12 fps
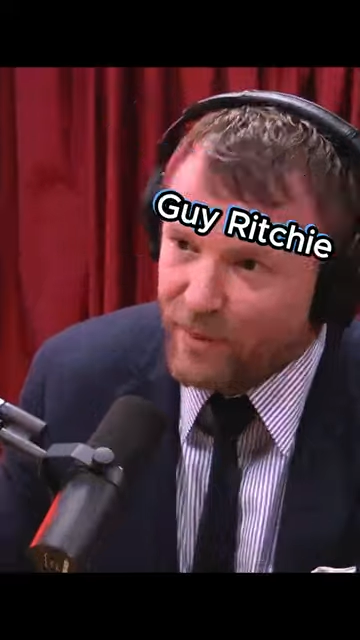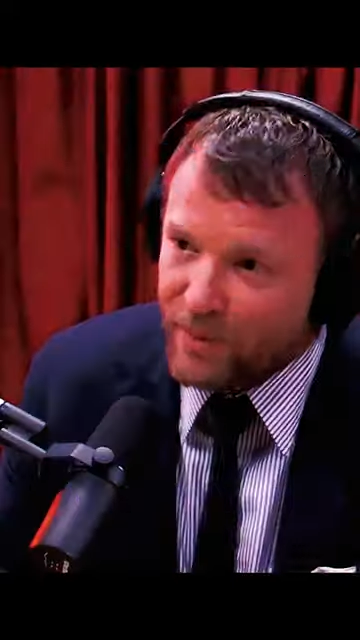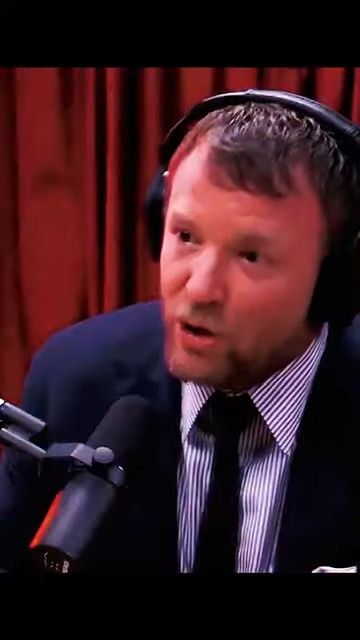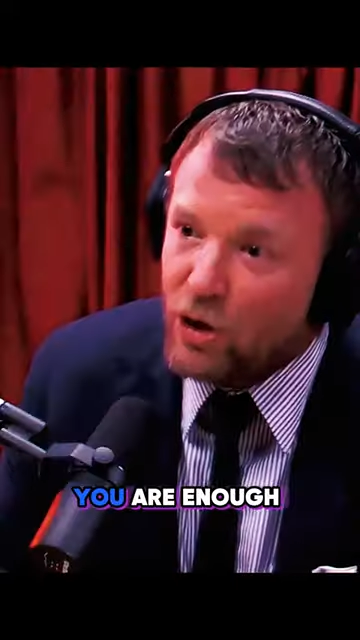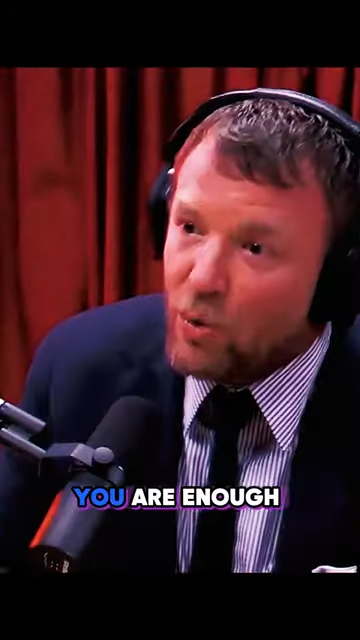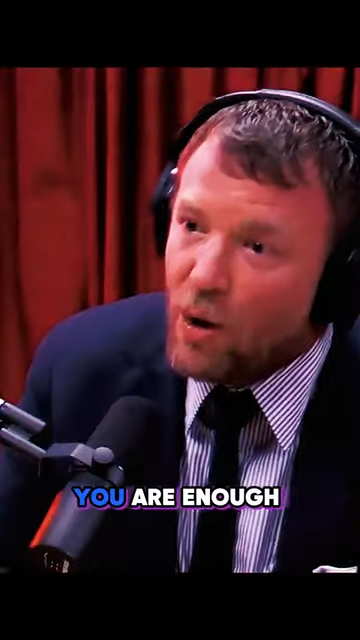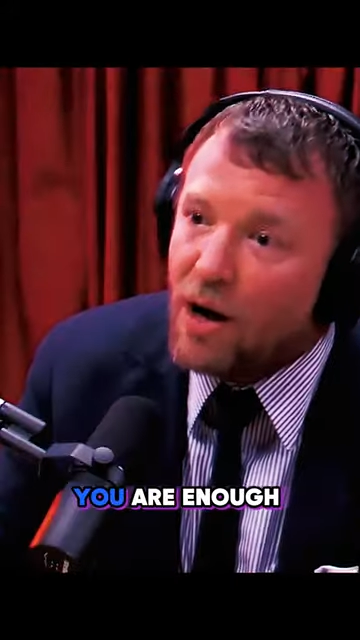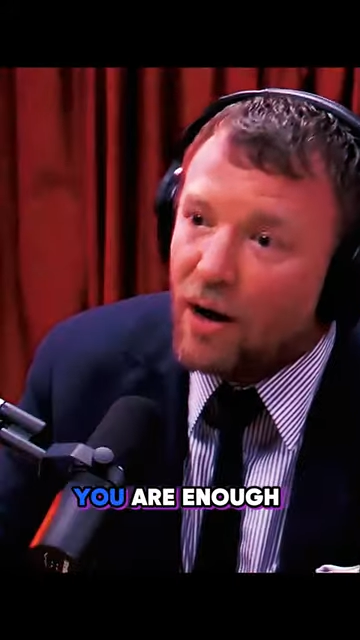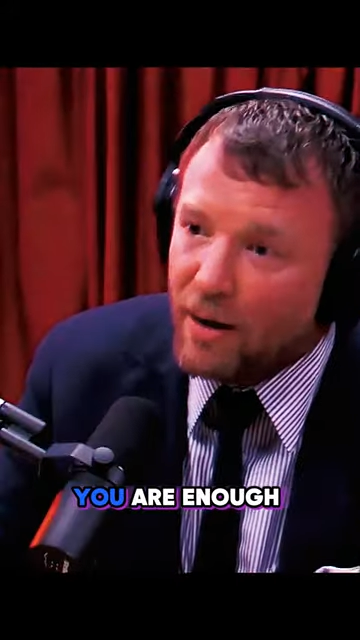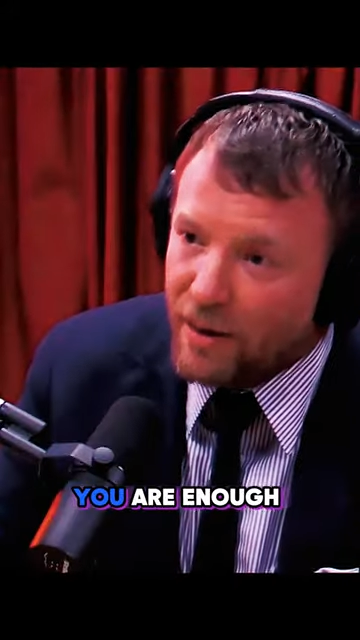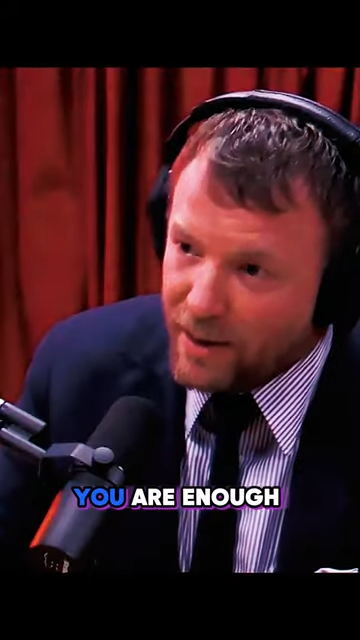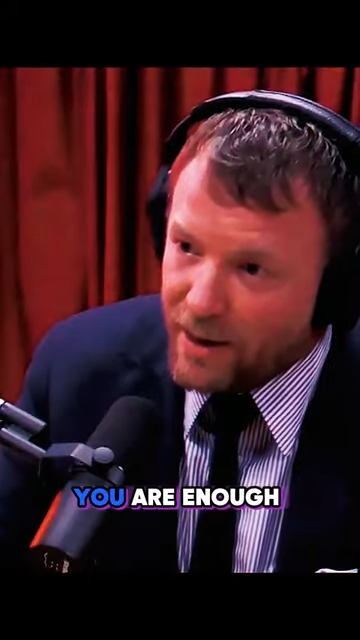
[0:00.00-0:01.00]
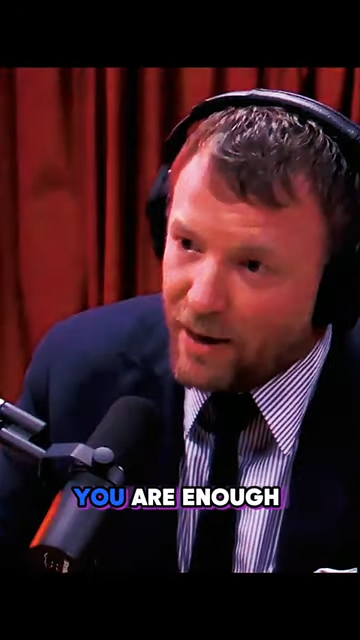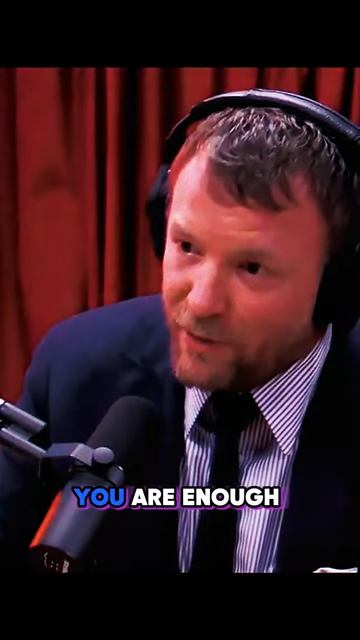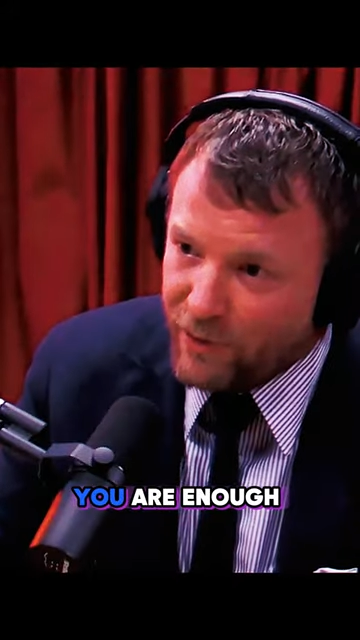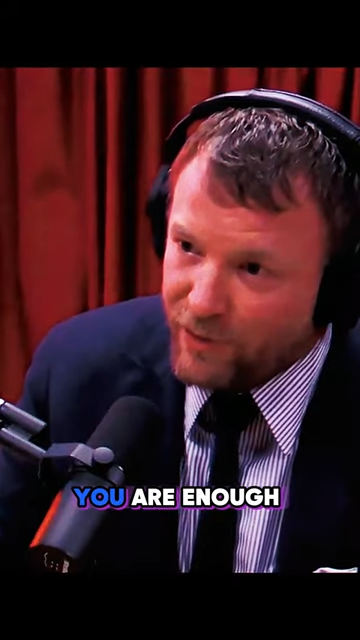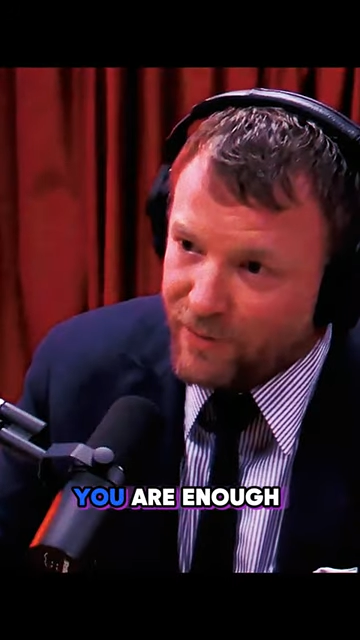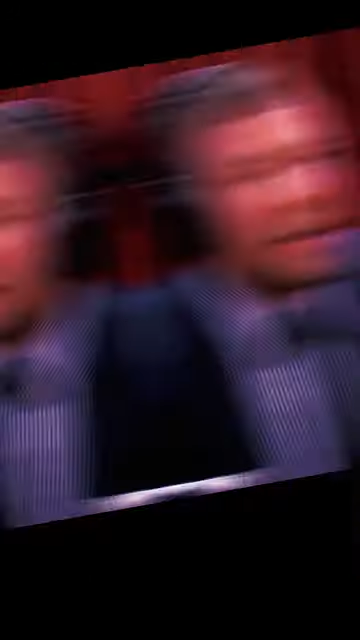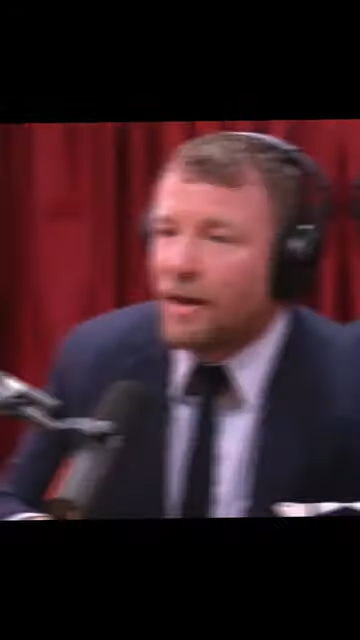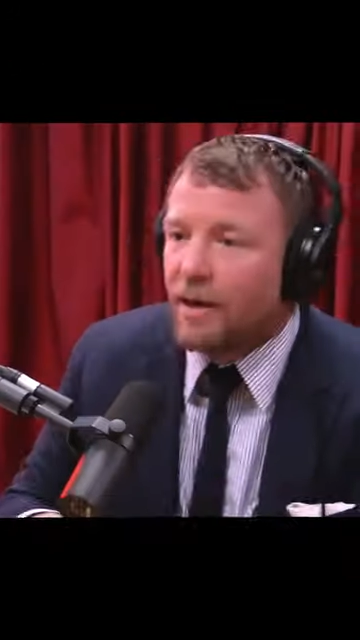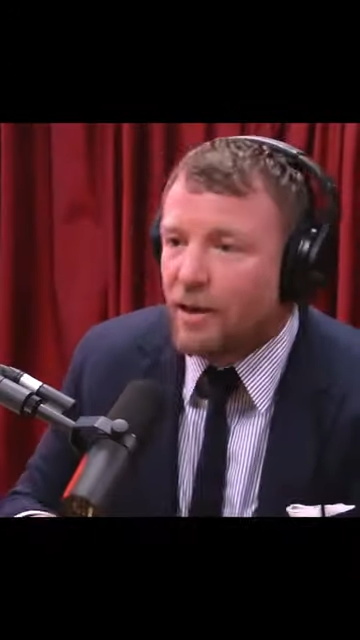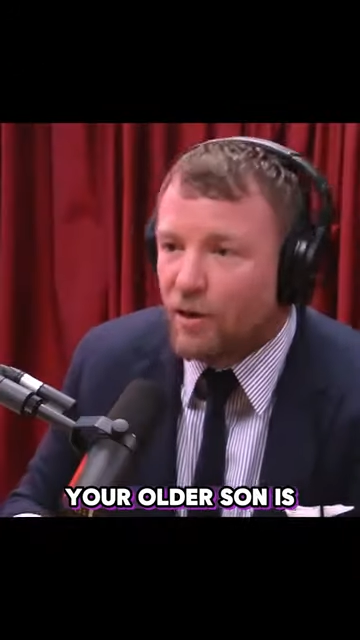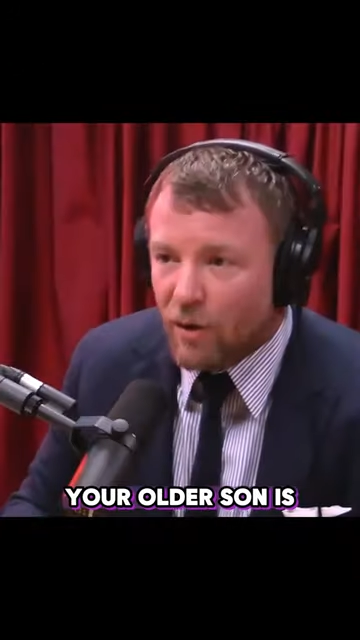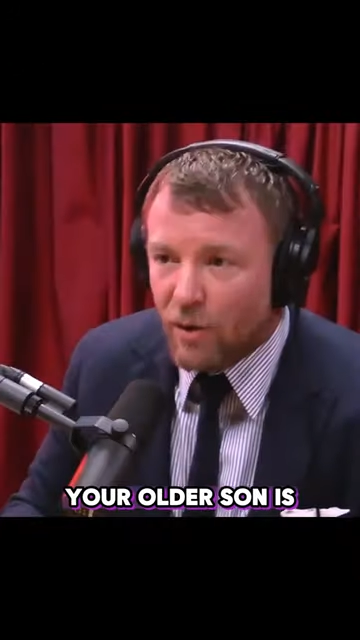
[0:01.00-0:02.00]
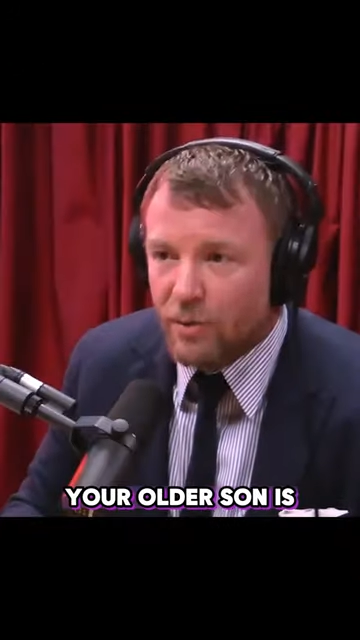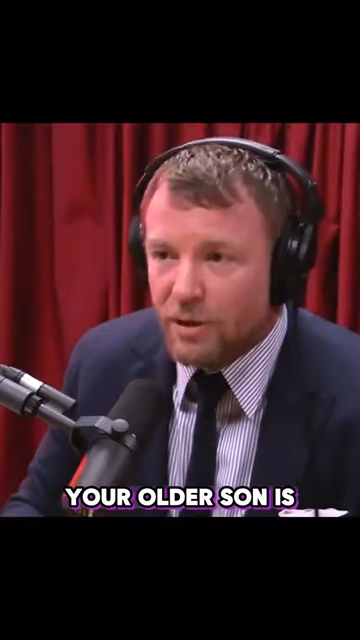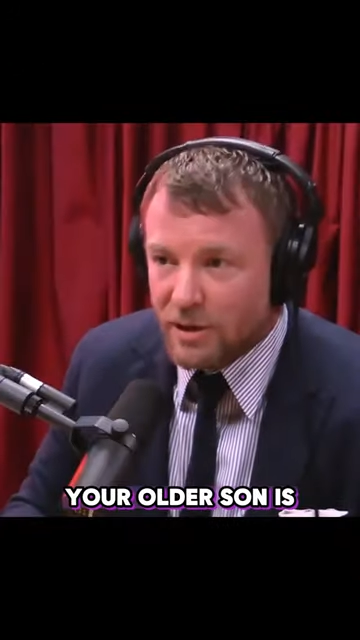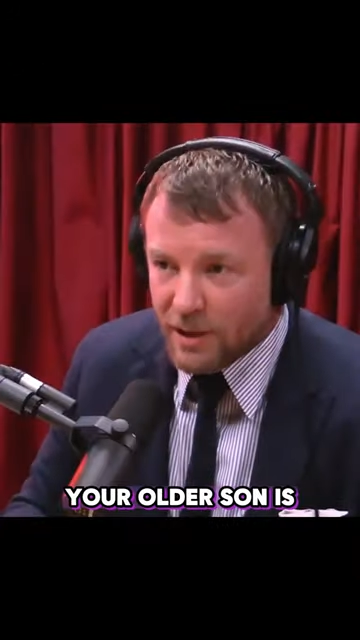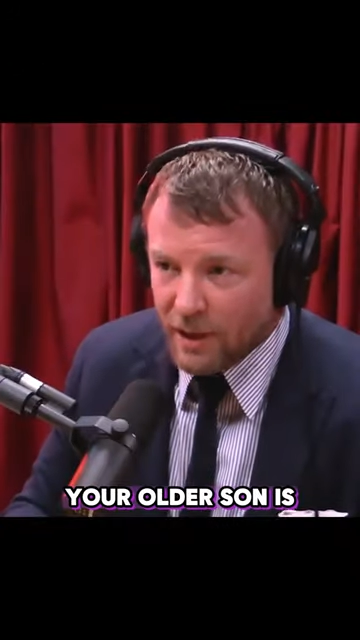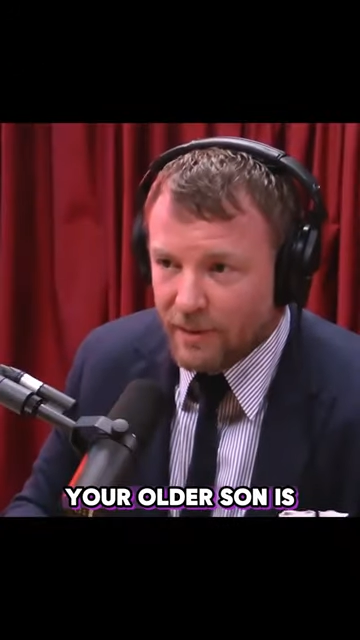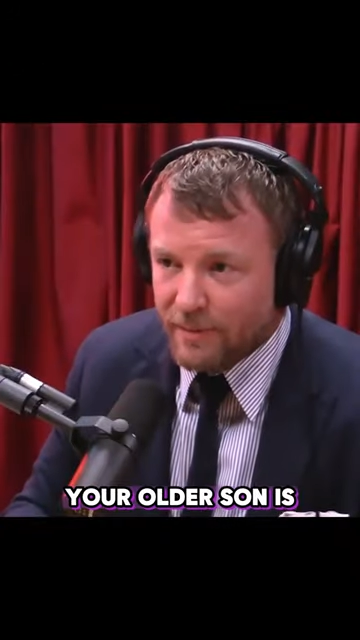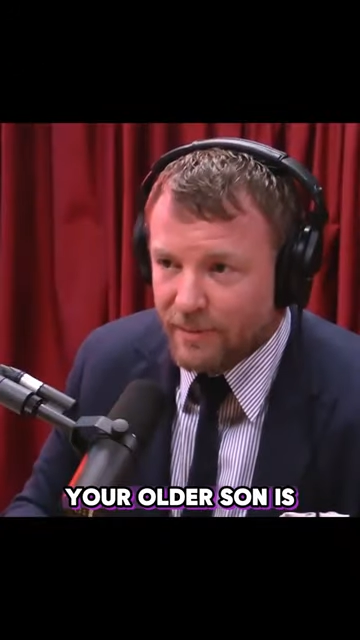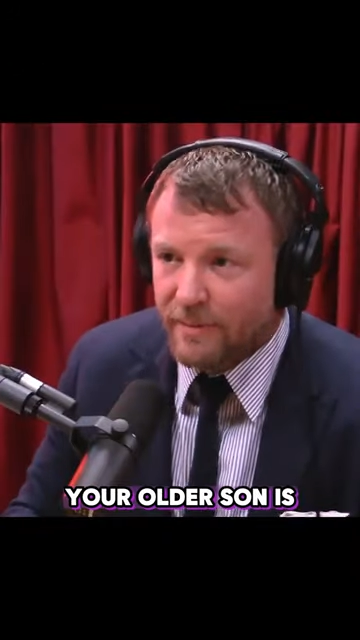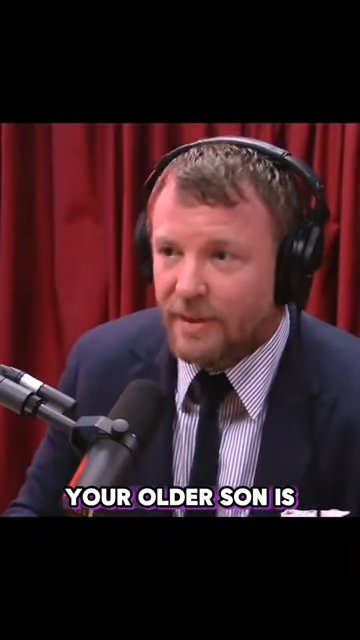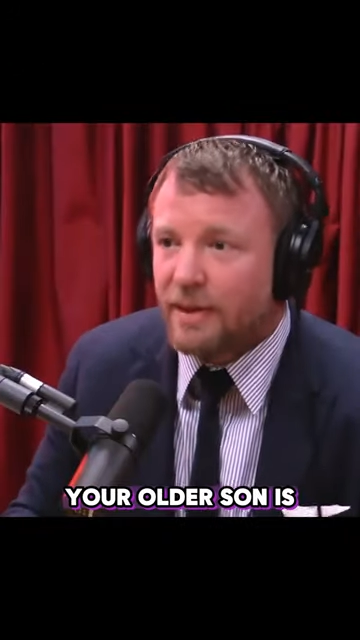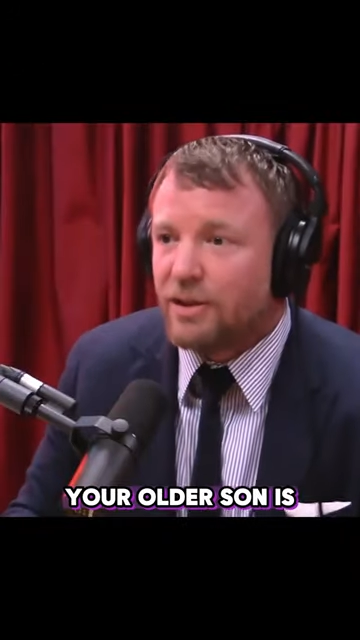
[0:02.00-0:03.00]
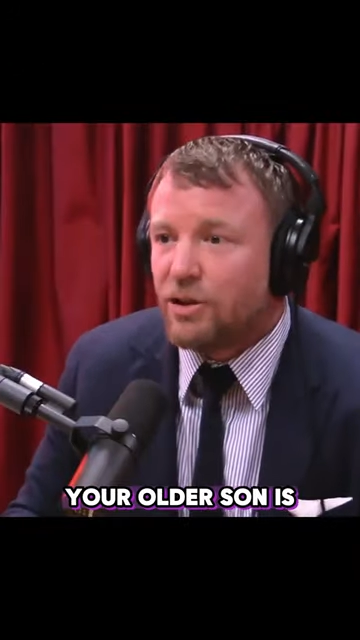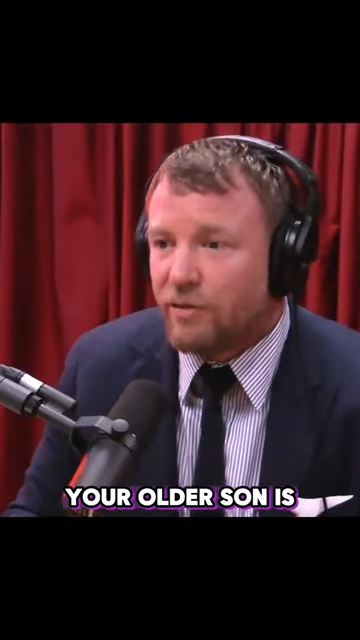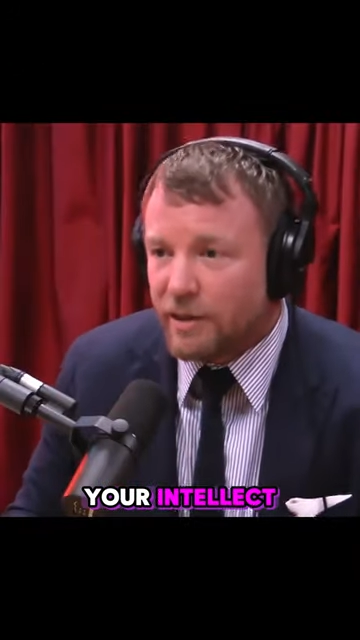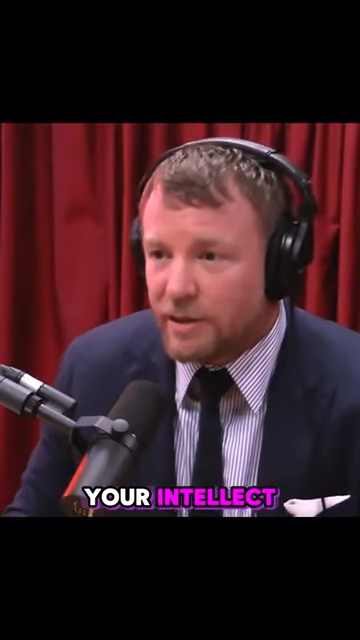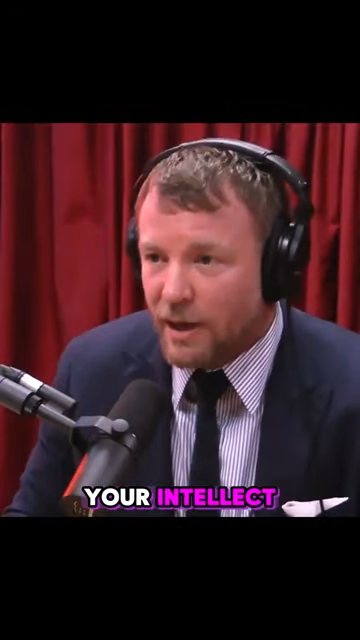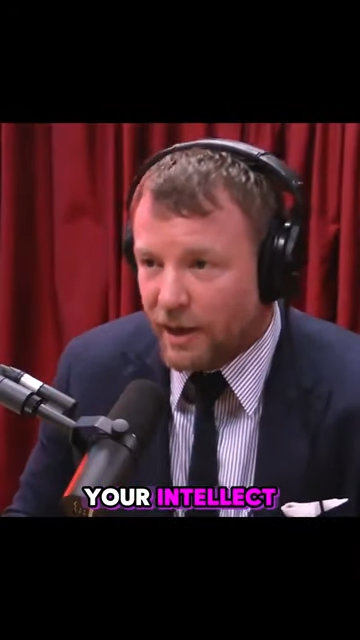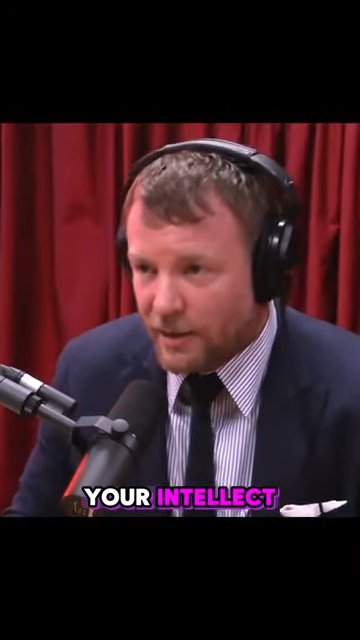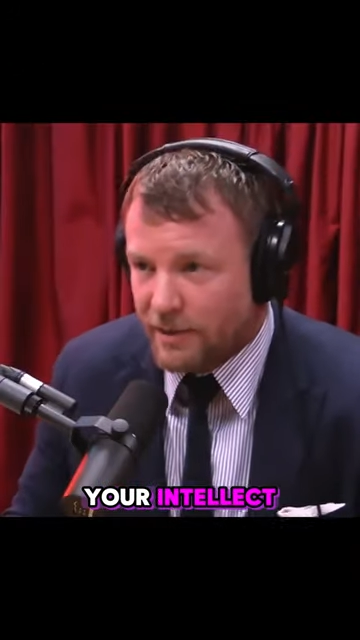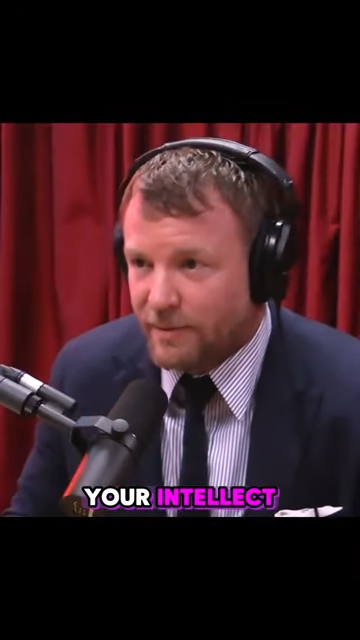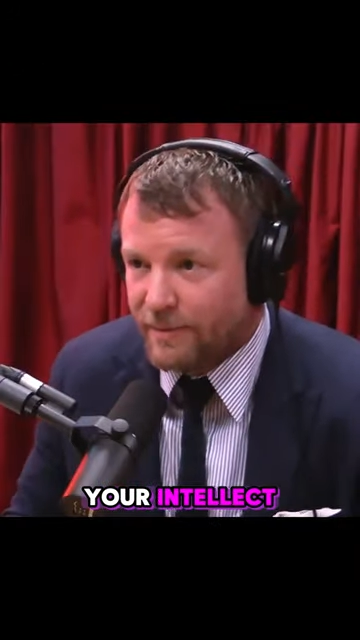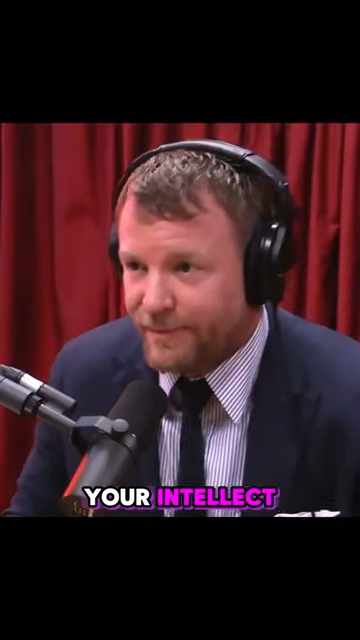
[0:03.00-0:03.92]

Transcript: You are enough. Your older son is your intellect.